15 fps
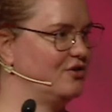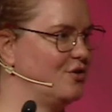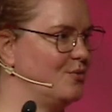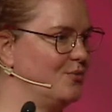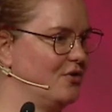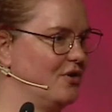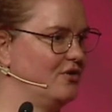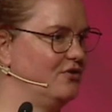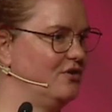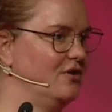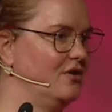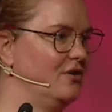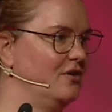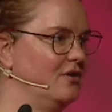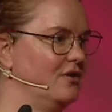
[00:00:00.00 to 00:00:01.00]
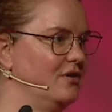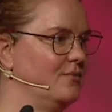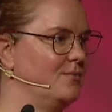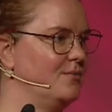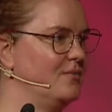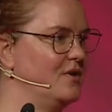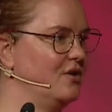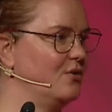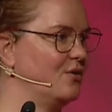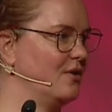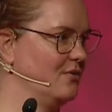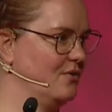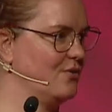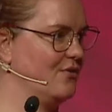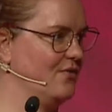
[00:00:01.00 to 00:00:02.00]
it on production uh,
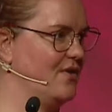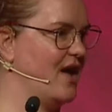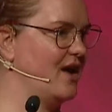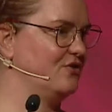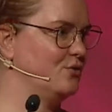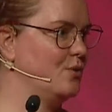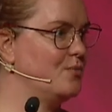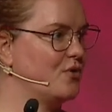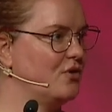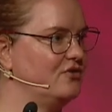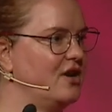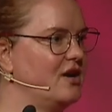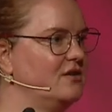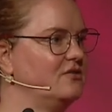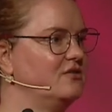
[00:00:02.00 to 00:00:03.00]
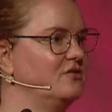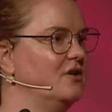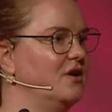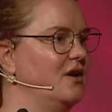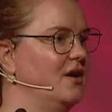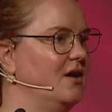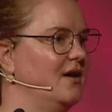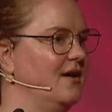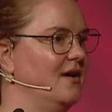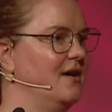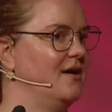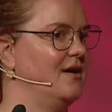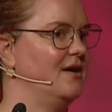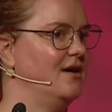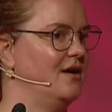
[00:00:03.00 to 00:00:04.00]
or, or on actual projects.
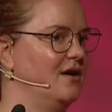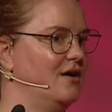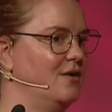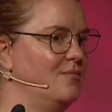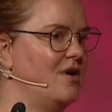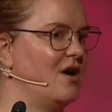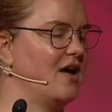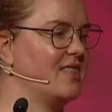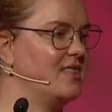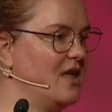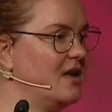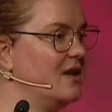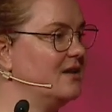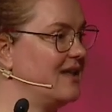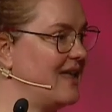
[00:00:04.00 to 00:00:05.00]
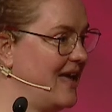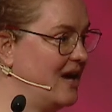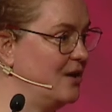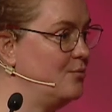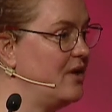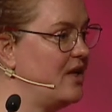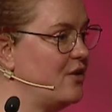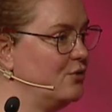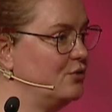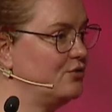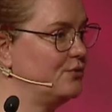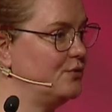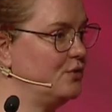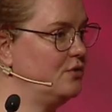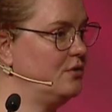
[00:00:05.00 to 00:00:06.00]
Um, I think it can be
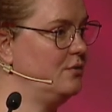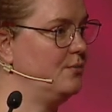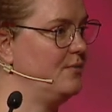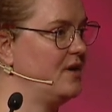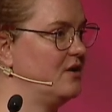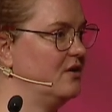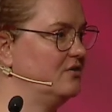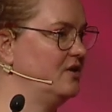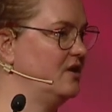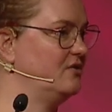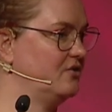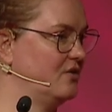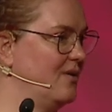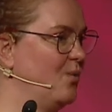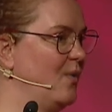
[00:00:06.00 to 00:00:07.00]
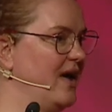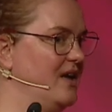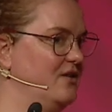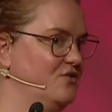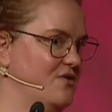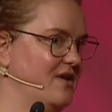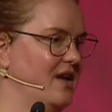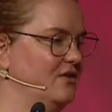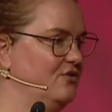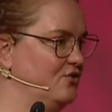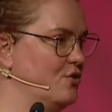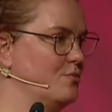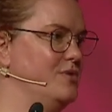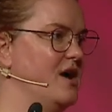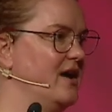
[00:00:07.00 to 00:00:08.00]
useful because it's a way to catch
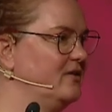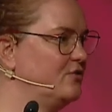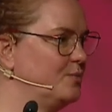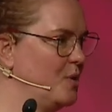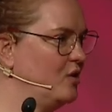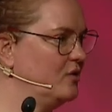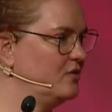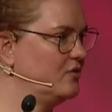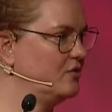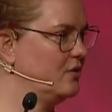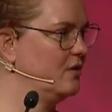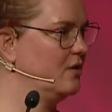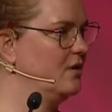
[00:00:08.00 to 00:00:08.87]
your blind spots.